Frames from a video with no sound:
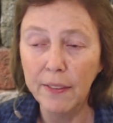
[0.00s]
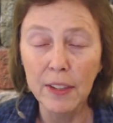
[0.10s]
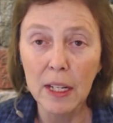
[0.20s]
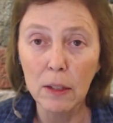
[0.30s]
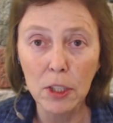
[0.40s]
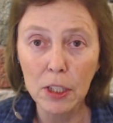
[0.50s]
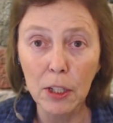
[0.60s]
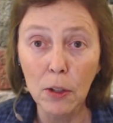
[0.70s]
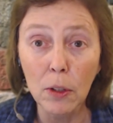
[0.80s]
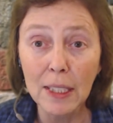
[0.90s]
even though
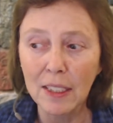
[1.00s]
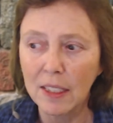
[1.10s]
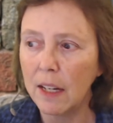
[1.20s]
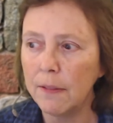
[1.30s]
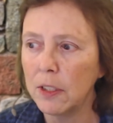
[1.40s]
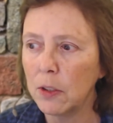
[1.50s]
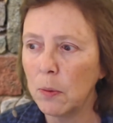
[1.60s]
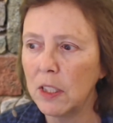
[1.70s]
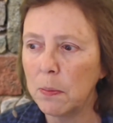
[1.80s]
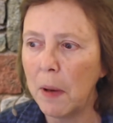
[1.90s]
security stuff is
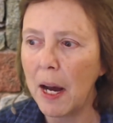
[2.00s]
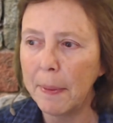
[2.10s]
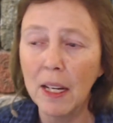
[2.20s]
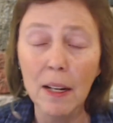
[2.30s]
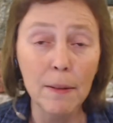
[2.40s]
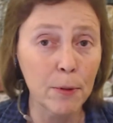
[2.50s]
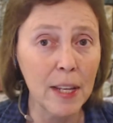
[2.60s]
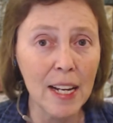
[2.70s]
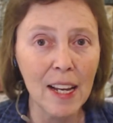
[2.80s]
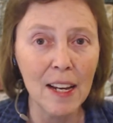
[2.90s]
what's popping up for
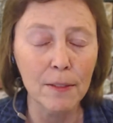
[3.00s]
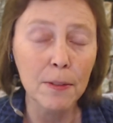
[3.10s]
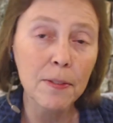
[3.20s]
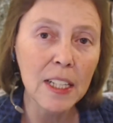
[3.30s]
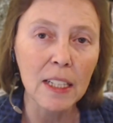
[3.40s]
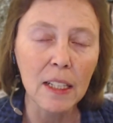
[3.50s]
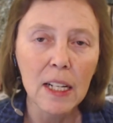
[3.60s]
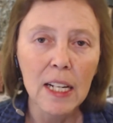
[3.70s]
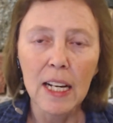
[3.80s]
that kind of thing.